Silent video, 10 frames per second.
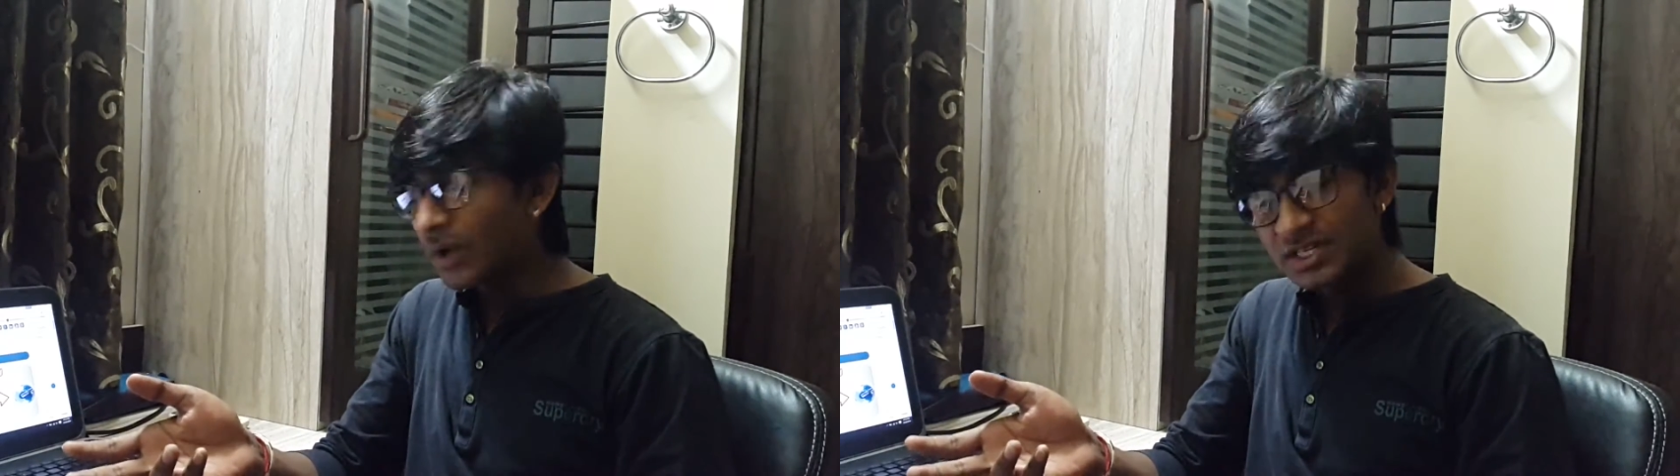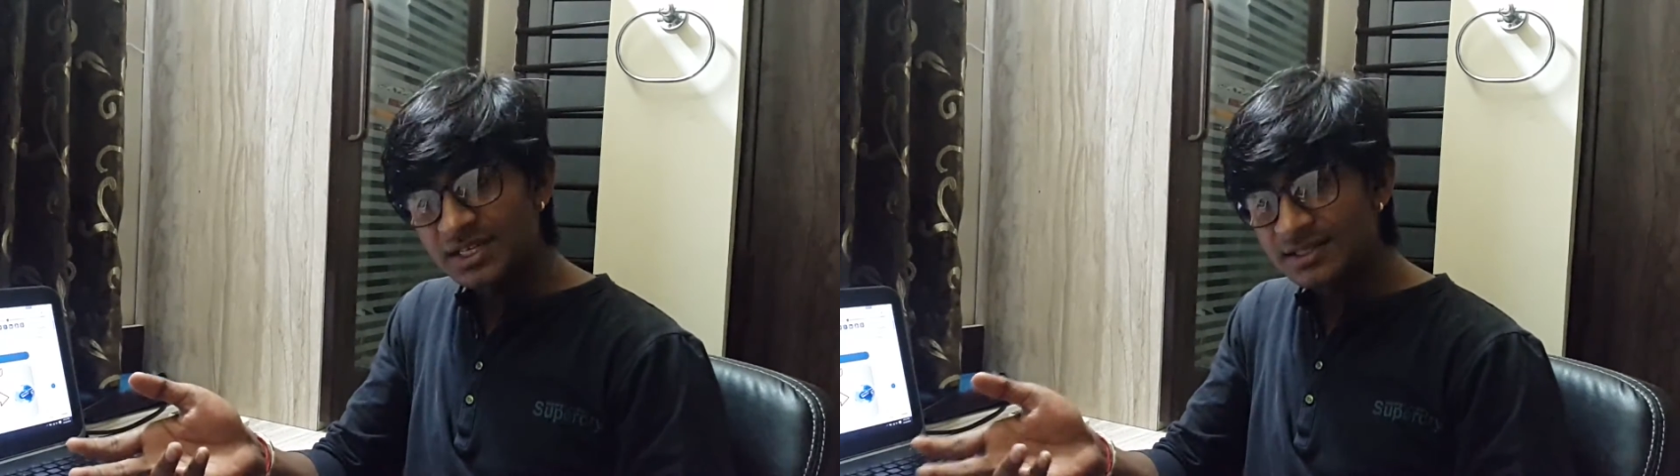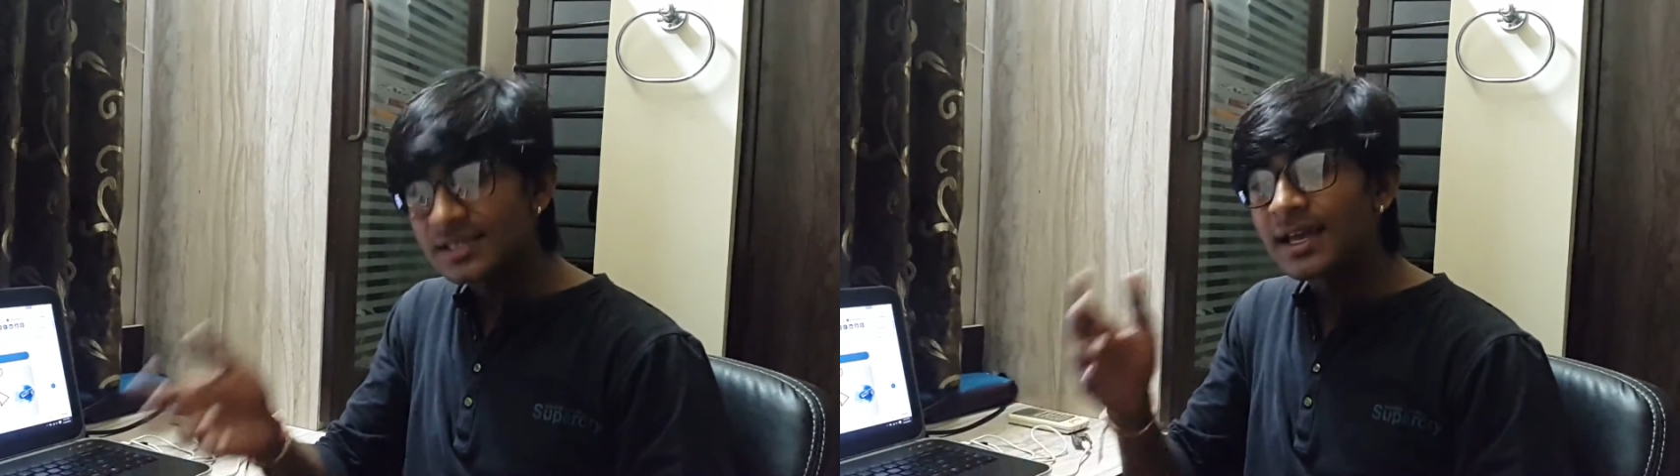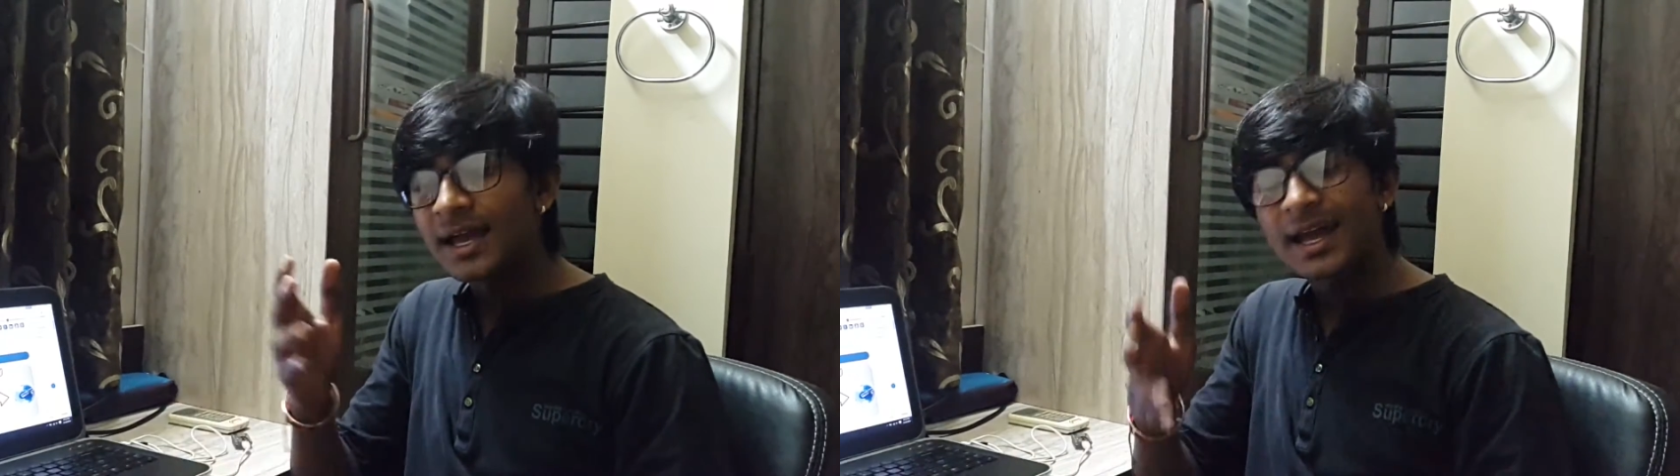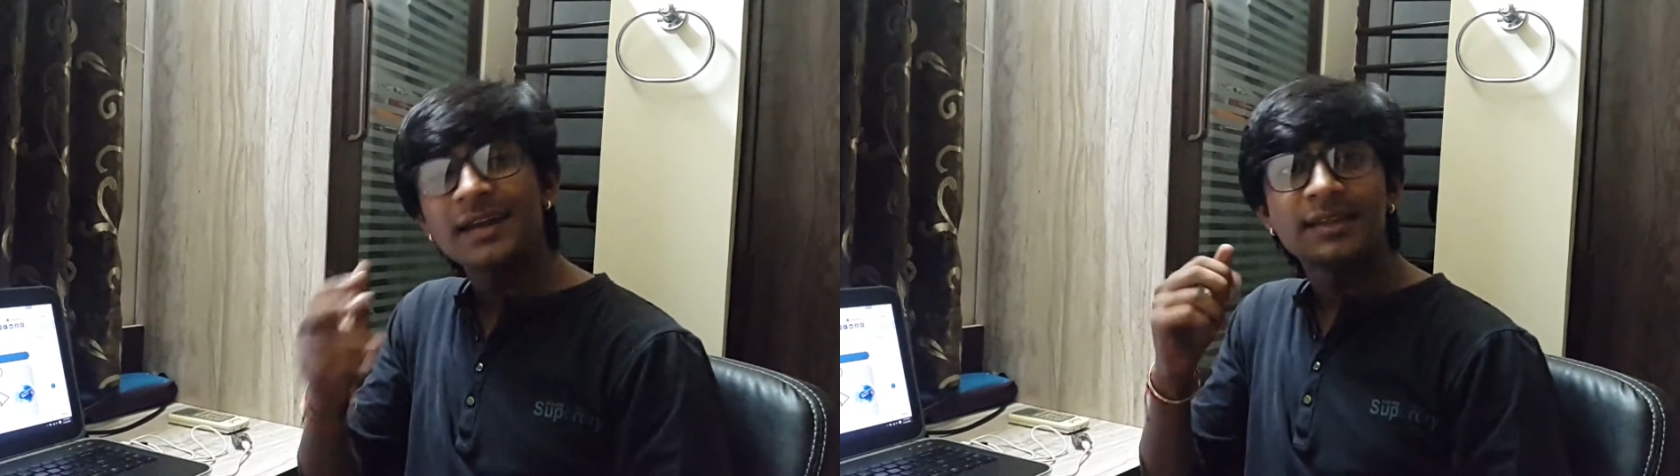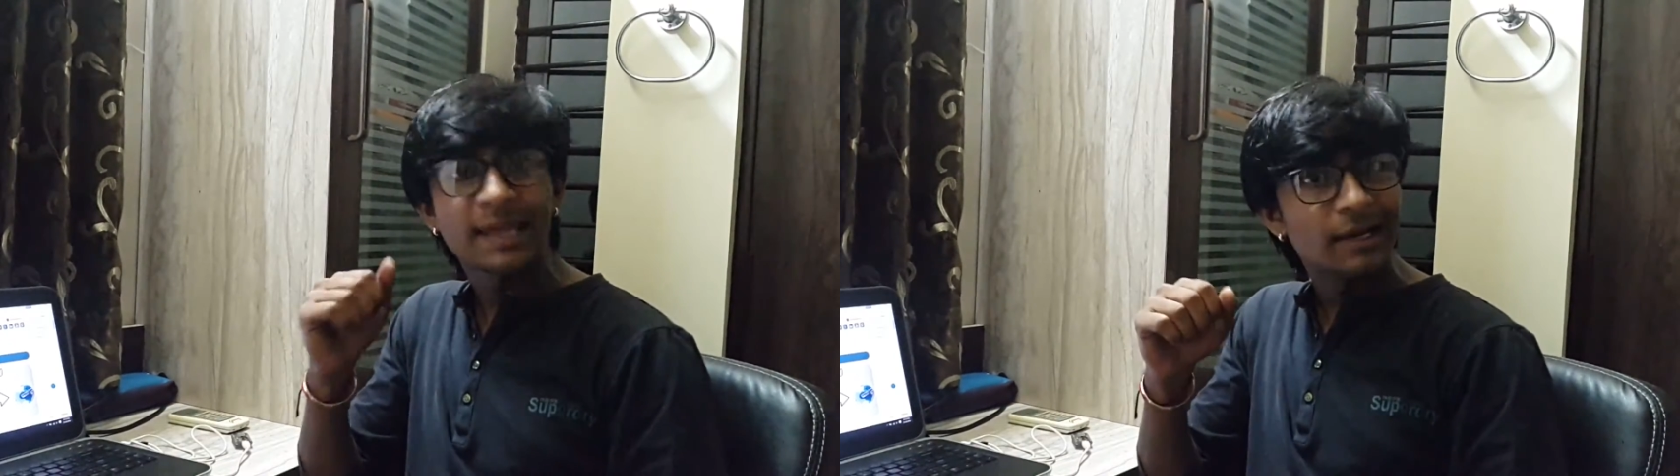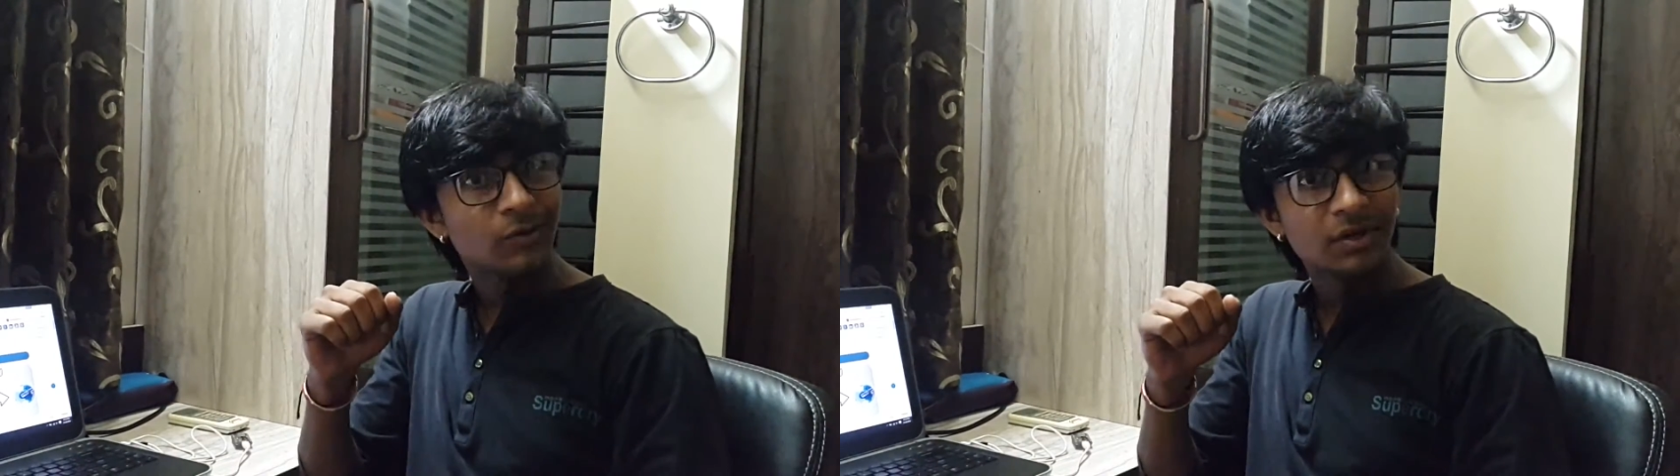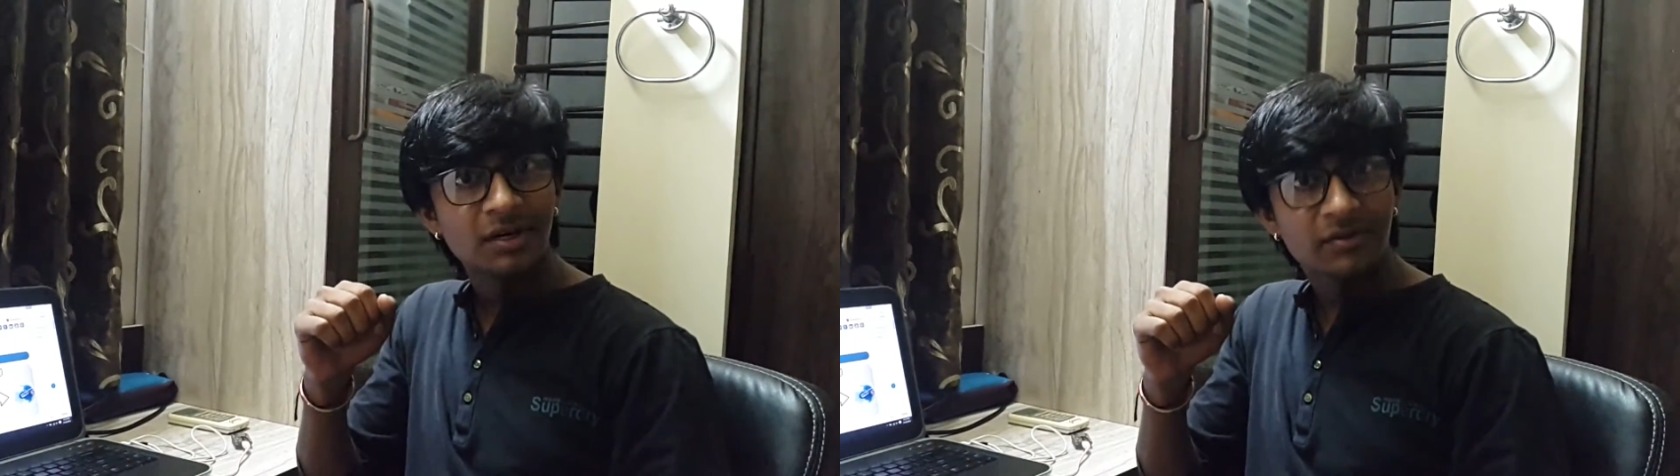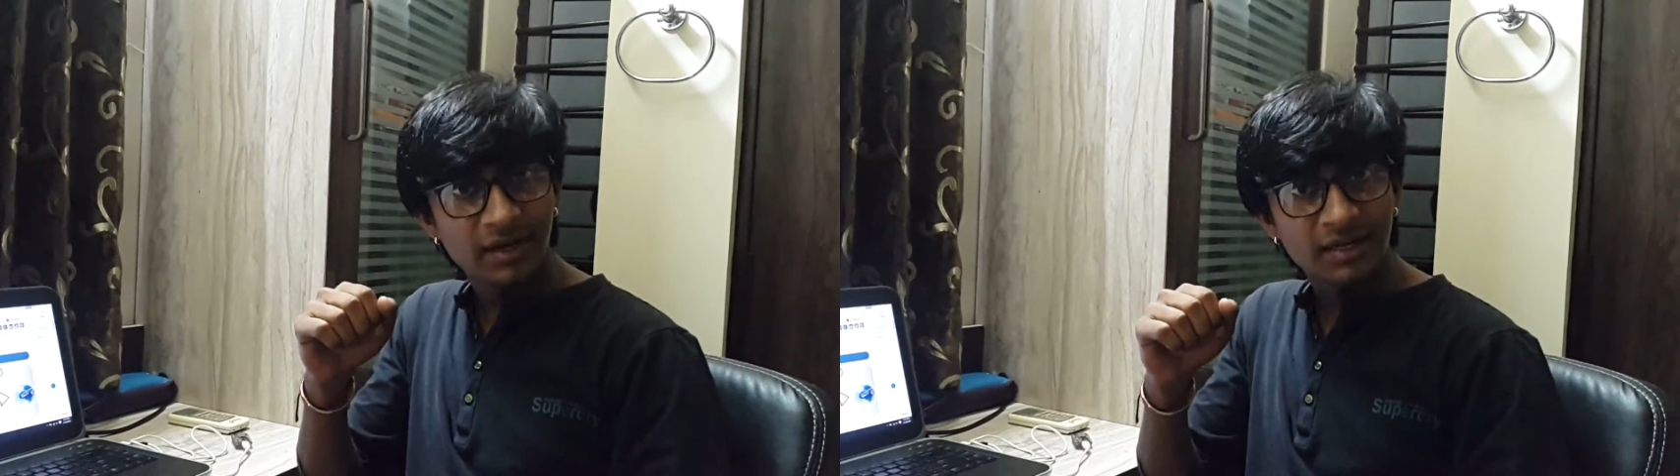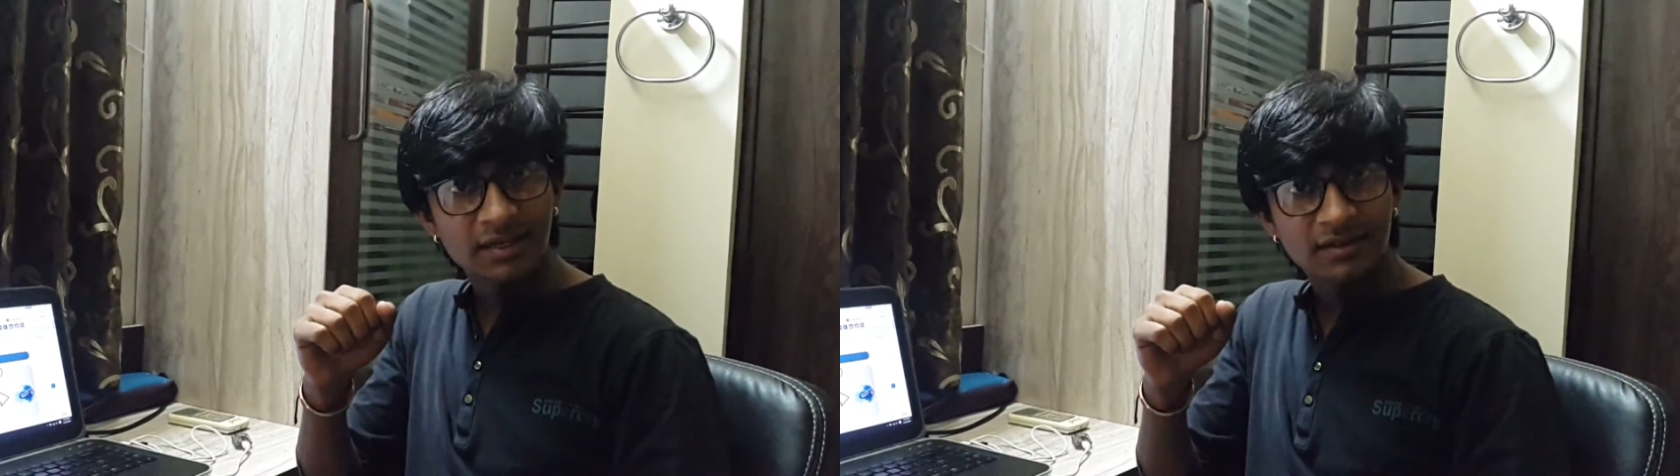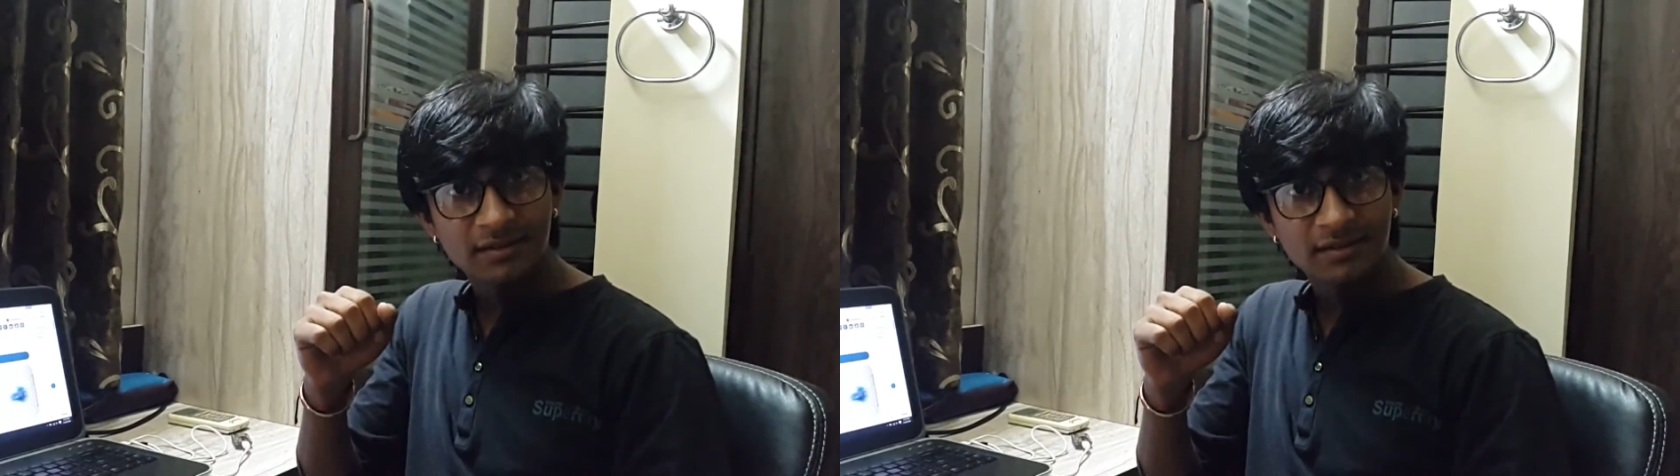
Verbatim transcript: questions and the calculated trick.